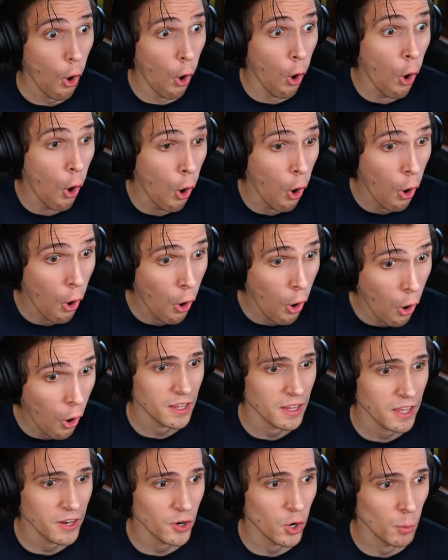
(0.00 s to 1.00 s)
Oh,
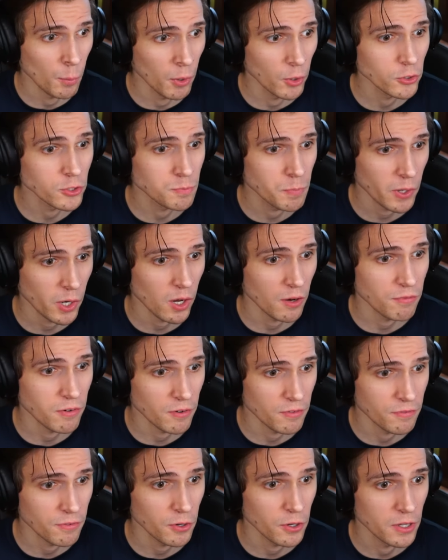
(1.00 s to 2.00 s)
it almost bit
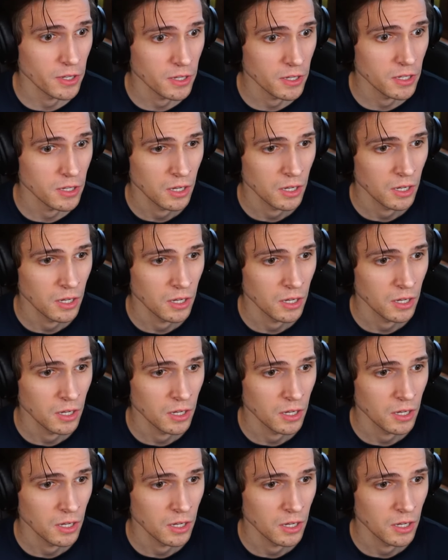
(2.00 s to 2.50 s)
off her foot.